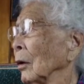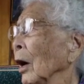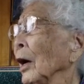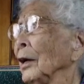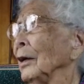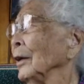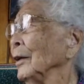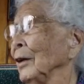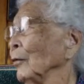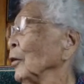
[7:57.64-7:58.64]

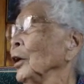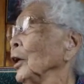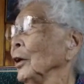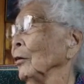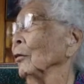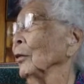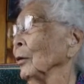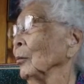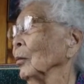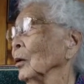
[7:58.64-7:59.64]
I never hear
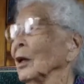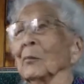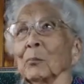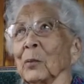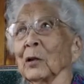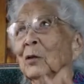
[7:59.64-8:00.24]
them, but